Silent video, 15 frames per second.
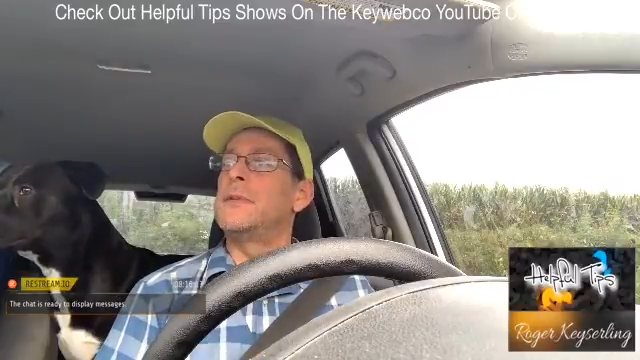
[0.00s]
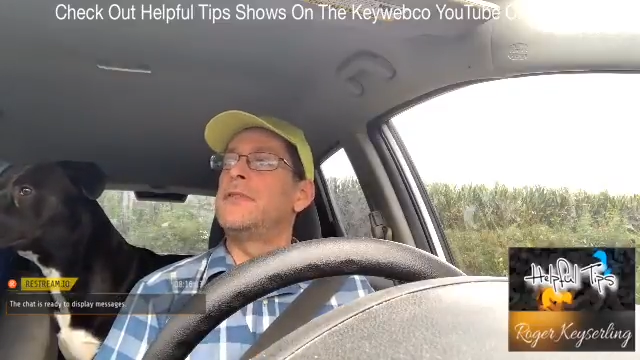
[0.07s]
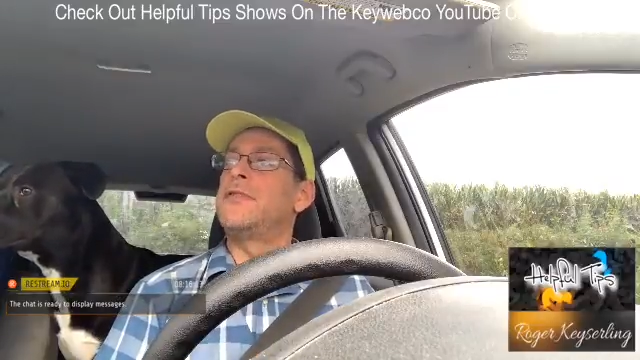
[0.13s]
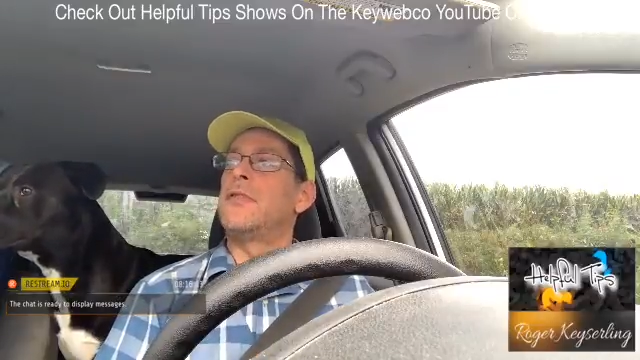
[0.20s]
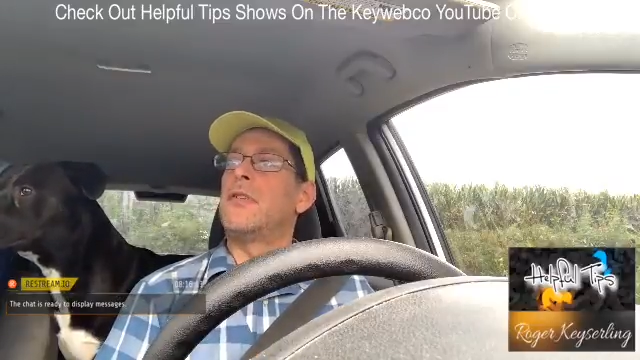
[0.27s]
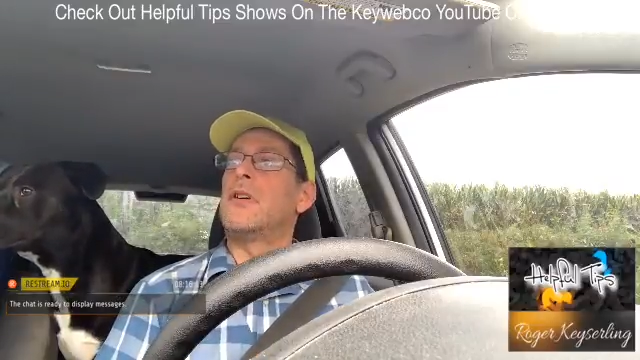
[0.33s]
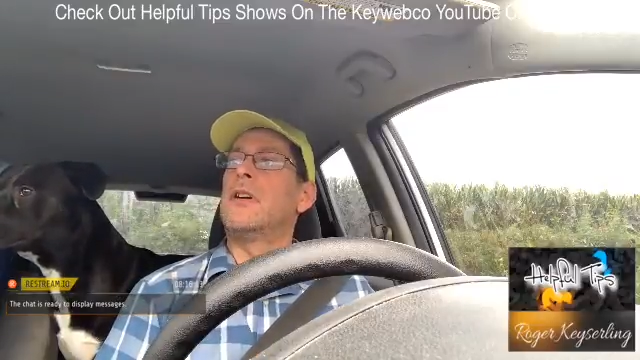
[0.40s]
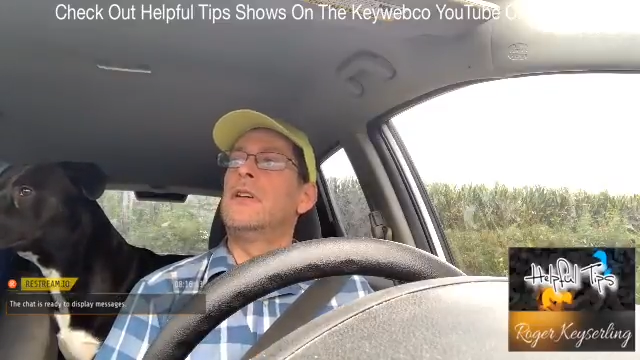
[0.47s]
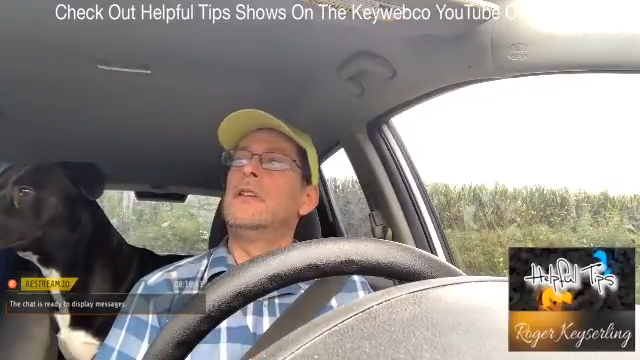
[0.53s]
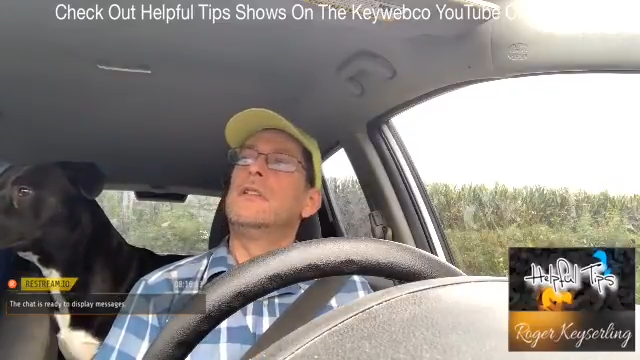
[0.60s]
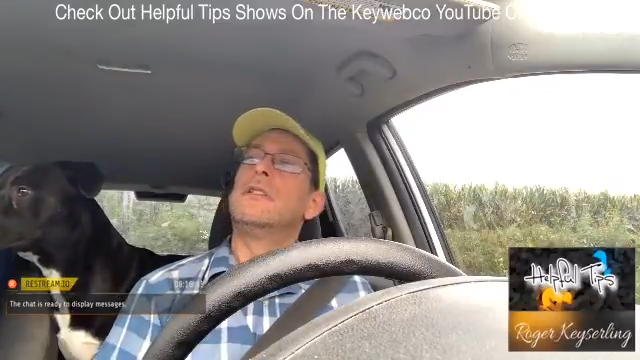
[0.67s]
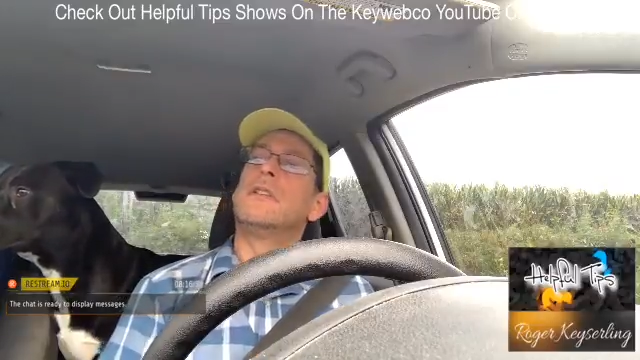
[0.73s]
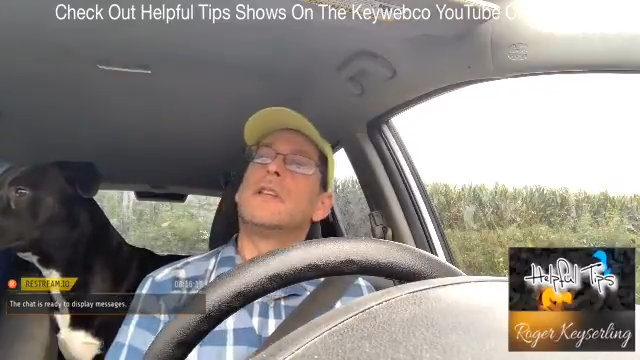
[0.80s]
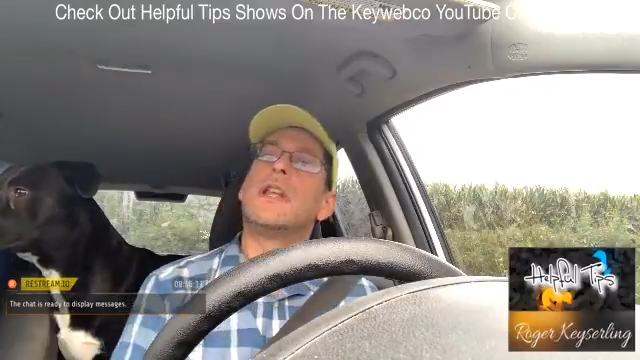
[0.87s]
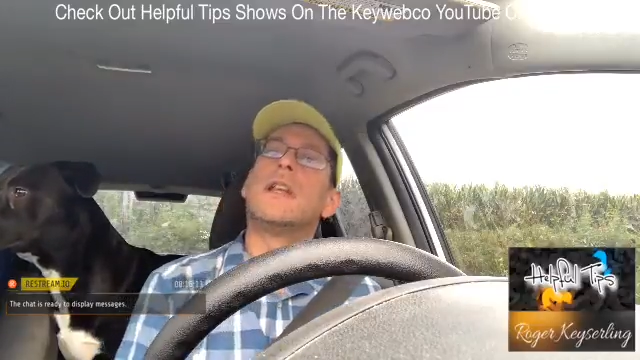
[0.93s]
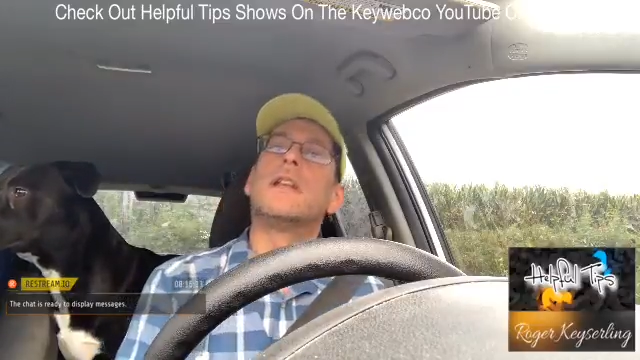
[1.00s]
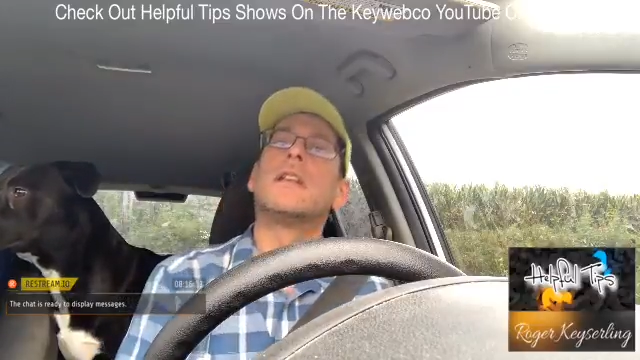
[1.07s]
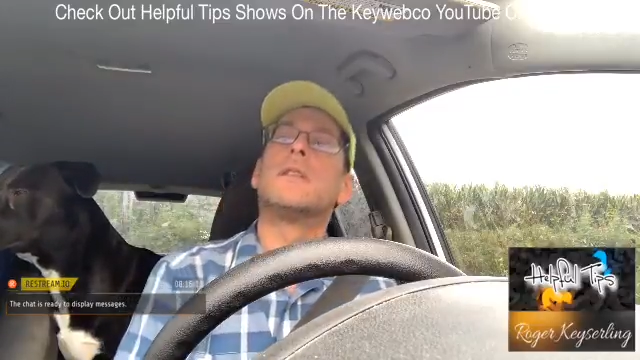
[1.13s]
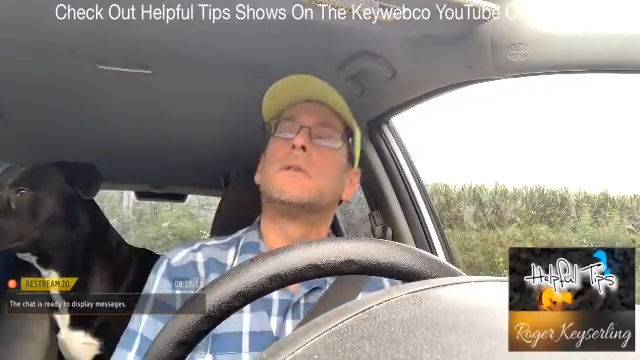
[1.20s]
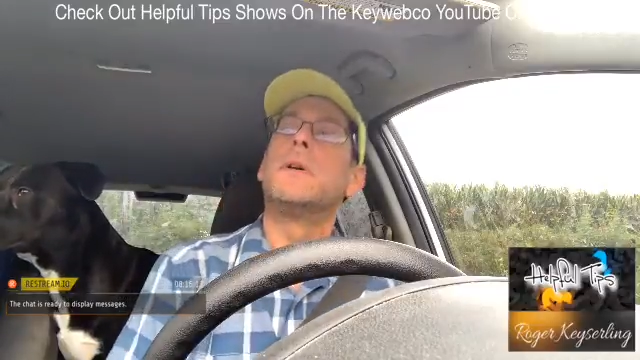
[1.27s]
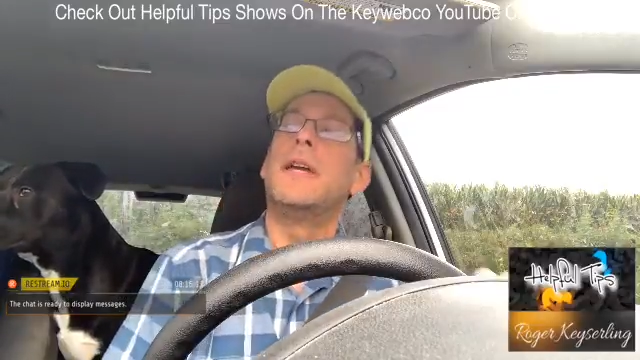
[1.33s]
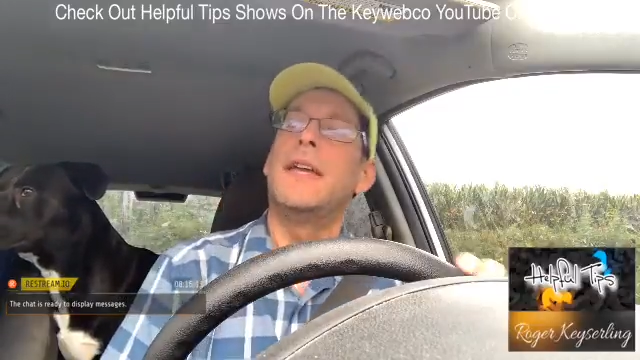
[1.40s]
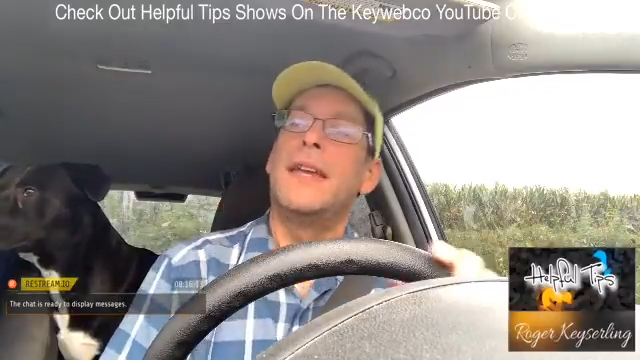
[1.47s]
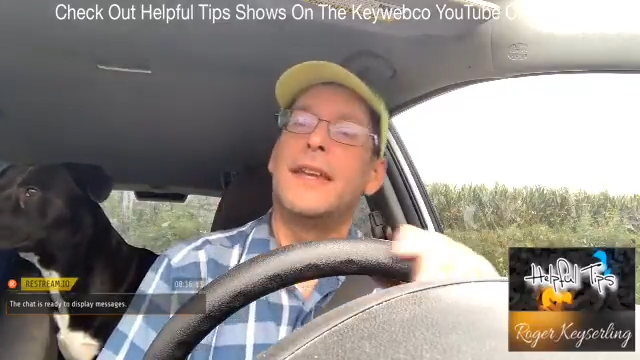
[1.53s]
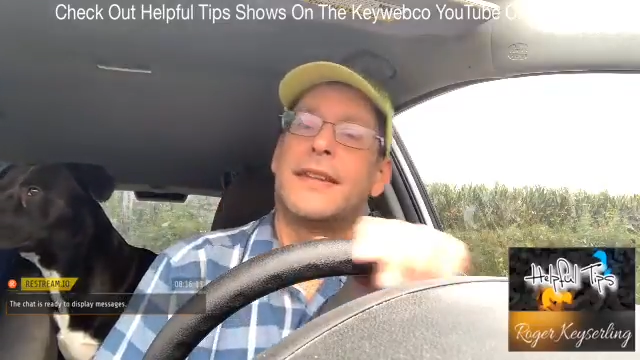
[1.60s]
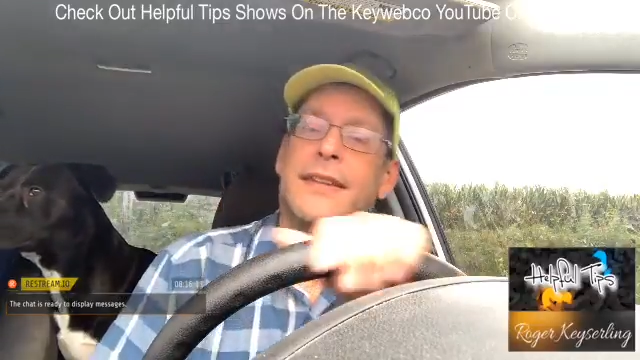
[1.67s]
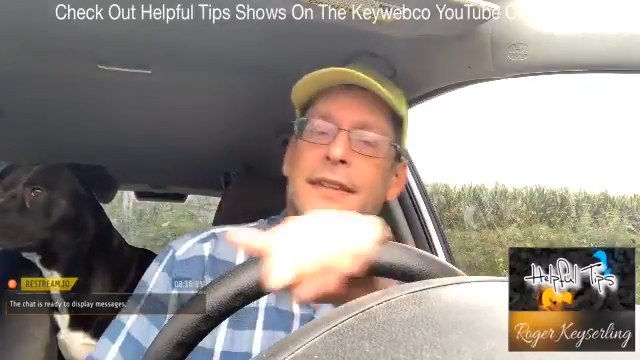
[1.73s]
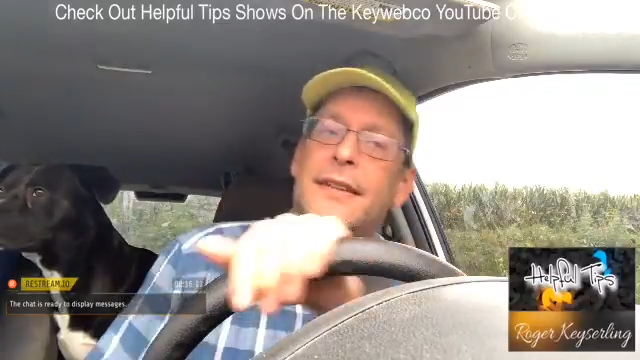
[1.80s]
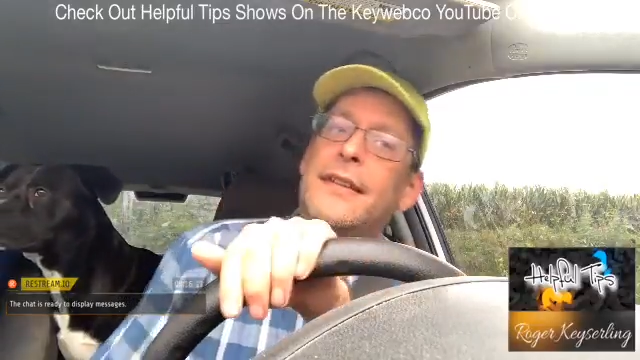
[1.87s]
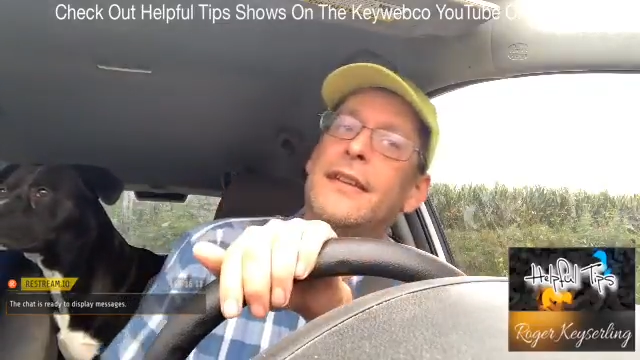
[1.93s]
before the end of the week.